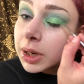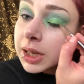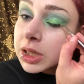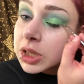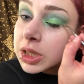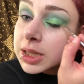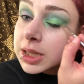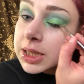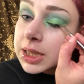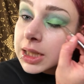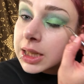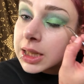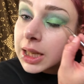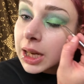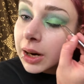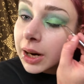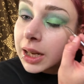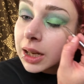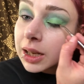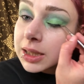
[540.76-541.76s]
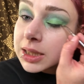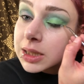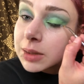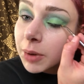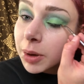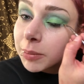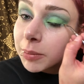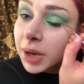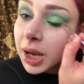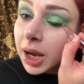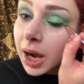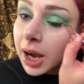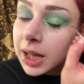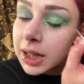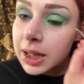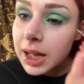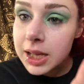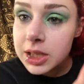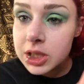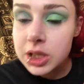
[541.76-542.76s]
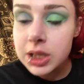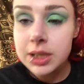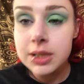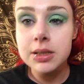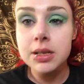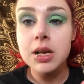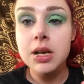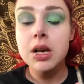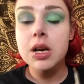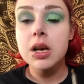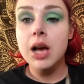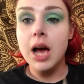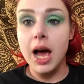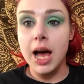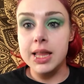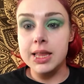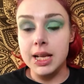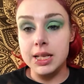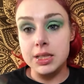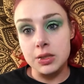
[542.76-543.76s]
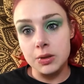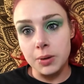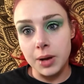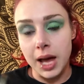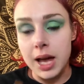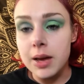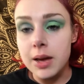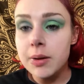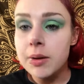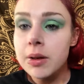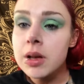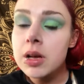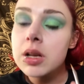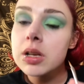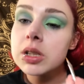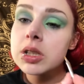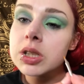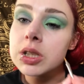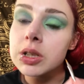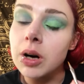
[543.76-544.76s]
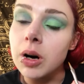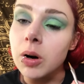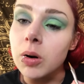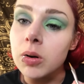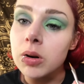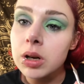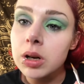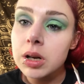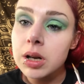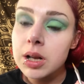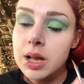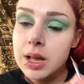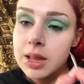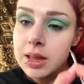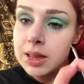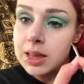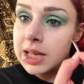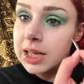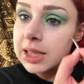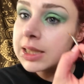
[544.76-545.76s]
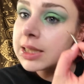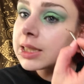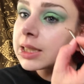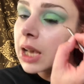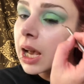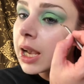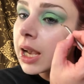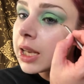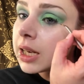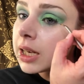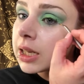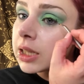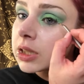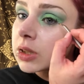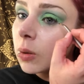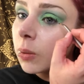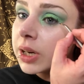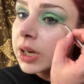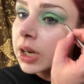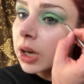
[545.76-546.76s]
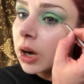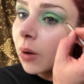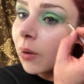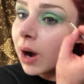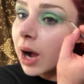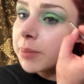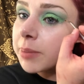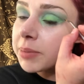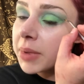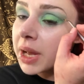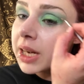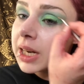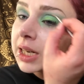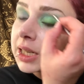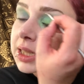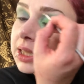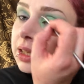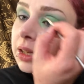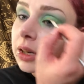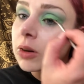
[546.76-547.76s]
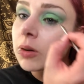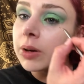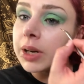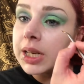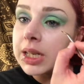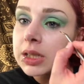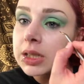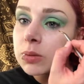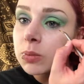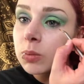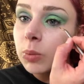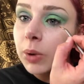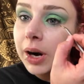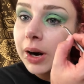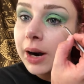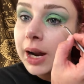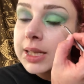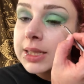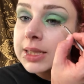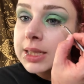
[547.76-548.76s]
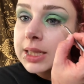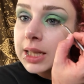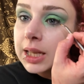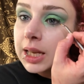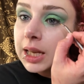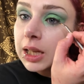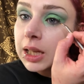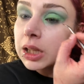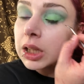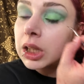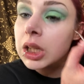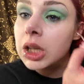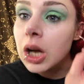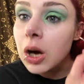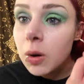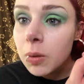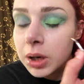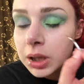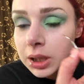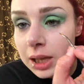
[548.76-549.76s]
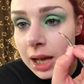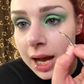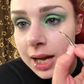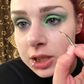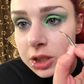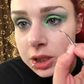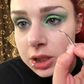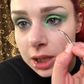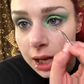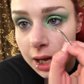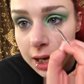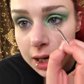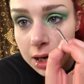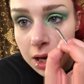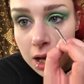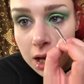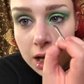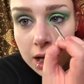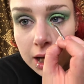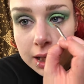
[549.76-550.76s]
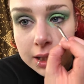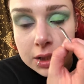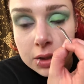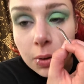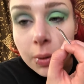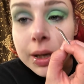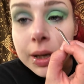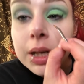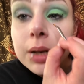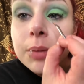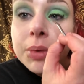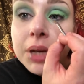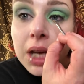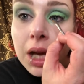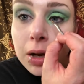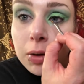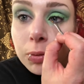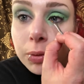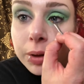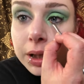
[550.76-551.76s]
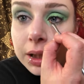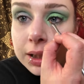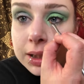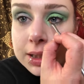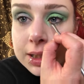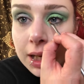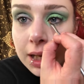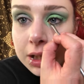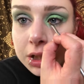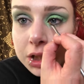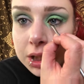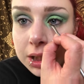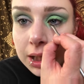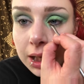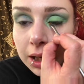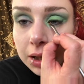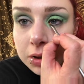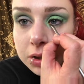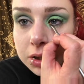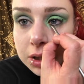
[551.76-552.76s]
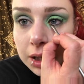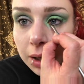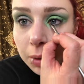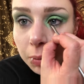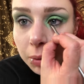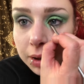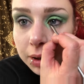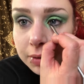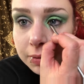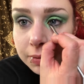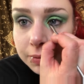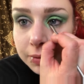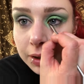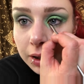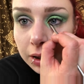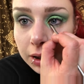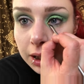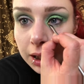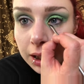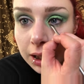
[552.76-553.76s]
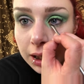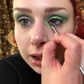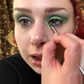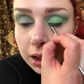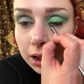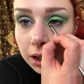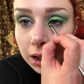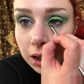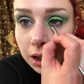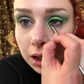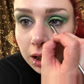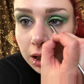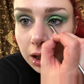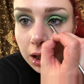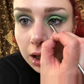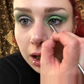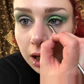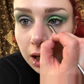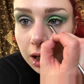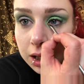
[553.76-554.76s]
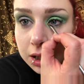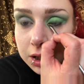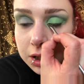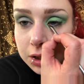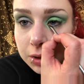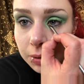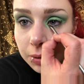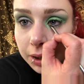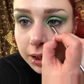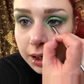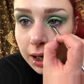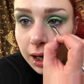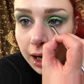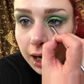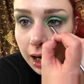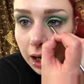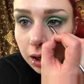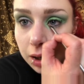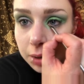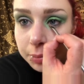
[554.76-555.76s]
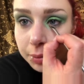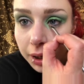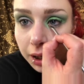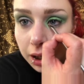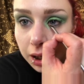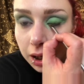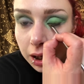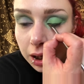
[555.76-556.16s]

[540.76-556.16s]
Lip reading: I just did there, I got some on my eyelashes, and that's okay. So this side is going to go up and into the crease, whereas the lower lash line is going to be a real attention getter. So I want to fill in and do an Arabic